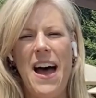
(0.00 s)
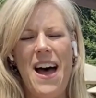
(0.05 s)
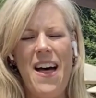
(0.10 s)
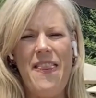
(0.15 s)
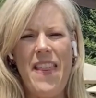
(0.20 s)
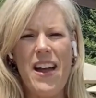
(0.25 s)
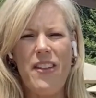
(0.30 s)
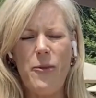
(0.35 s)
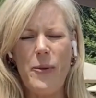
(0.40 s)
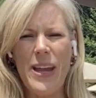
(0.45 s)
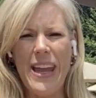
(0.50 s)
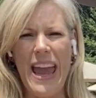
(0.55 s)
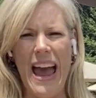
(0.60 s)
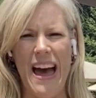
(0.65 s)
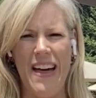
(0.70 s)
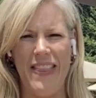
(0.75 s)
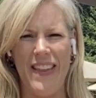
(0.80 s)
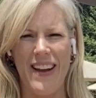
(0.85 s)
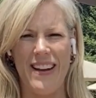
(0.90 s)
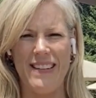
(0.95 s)
And that's when
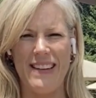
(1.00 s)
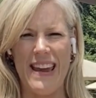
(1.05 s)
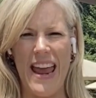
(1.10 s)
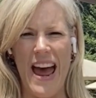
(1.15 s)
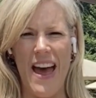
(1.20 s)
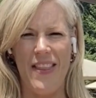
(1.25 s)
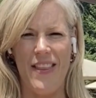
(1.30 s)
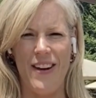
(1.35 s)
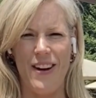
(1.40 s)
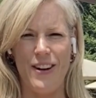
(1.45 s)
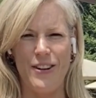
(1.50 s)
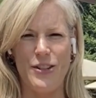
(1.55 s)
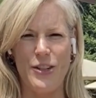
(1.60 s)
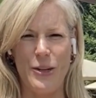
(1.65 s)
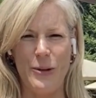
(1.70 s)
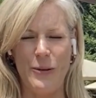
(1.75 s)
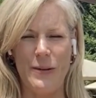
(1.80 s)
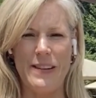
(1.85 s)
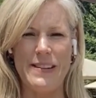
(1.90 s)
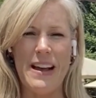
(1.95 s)
Catholics gather
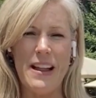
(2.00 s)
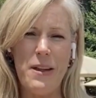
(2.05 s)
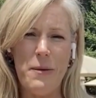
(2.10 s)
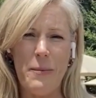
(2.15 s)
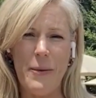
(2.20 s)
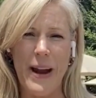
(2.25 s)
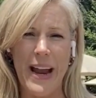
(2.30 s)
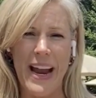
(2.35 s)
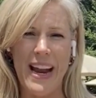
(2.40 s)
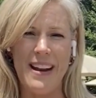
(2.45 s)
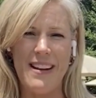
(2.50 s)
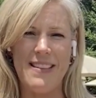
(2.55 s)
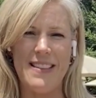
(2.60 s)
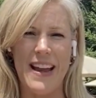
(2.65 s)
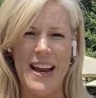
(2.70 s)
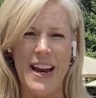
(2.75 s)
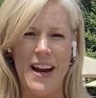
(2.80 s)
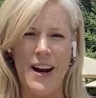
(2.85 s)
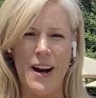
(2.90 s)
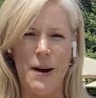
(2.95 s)
to celebrate
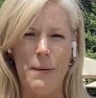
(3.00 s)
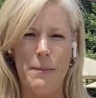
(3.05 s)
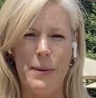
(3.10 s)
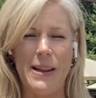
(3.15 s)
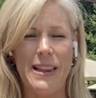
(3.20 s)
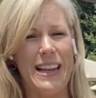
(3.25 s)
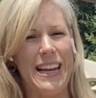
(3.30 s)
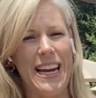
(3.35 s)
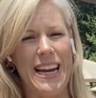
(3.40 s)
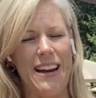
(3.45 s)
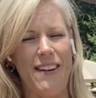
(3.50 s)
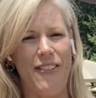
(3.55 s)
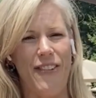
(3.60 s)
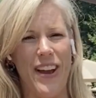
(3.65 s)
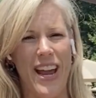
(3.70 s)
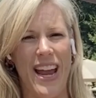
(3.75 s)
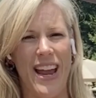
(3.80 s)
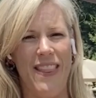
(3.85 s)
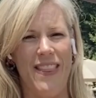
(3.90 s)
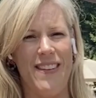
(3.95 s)
their belief
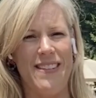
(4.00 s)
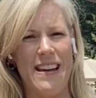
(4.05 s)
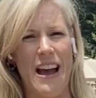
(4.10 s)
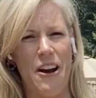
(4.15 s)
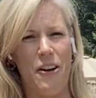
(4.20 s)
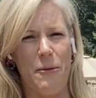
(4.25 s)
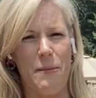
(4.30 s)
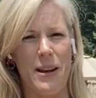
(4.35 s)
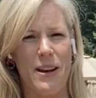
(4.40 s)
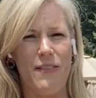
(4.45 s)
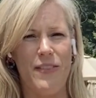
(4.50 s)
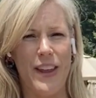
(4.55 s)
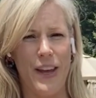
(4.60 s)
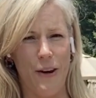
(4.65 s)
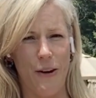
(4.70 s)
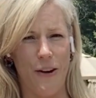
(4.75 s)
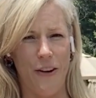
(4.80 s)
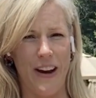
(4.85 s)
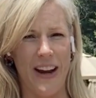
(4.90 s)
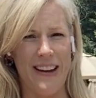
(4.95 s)
in the sacrament of the
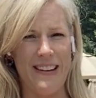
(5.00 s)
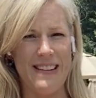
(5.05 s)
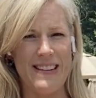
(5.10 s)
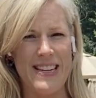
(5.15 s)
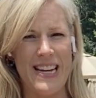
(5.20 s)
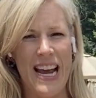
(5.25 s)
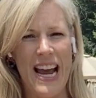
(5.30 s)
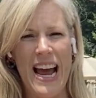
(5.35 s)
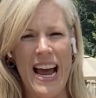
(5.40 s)
Eucharist